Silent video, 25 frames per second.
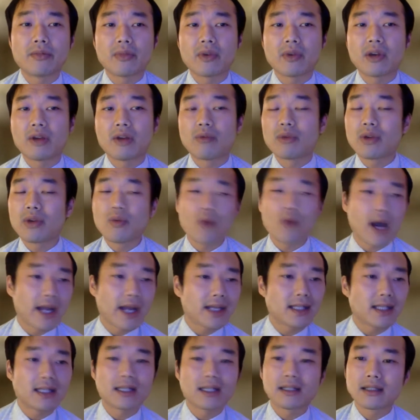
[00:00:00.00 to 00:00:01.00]

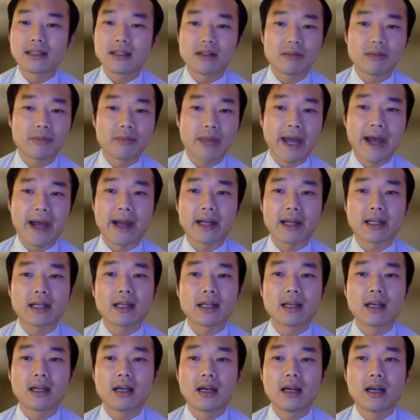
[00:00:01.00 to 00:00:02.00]
Rewinding a little back,
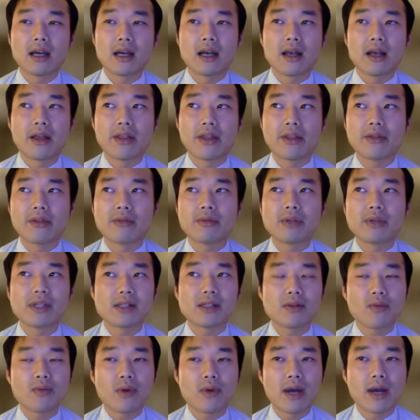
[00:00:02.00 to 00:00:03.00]
the
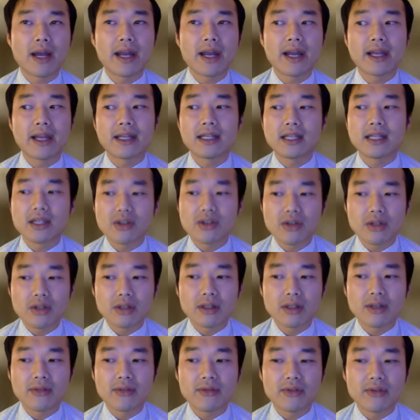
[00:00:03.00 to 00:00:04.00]
reason why I
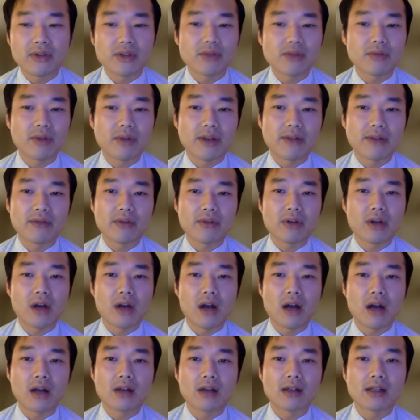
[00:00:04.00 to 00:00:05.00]
initially first ran for
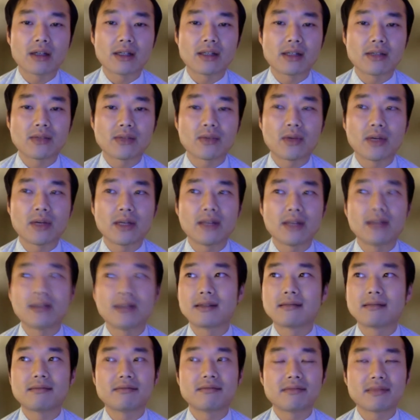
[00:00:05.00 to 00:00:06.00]
Congress
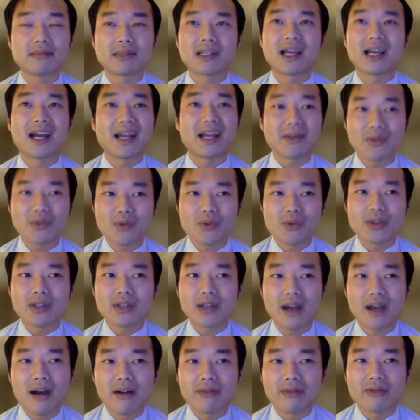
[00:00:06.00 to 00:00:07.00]
was times were
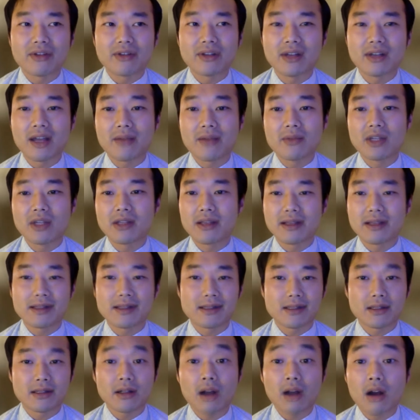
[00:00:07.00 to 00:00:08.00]
tough. And I mean, they
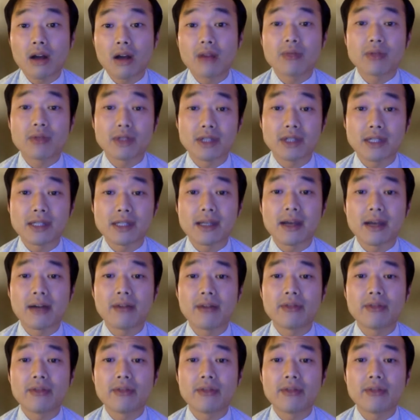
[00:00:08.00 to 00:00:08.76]
still are really tough.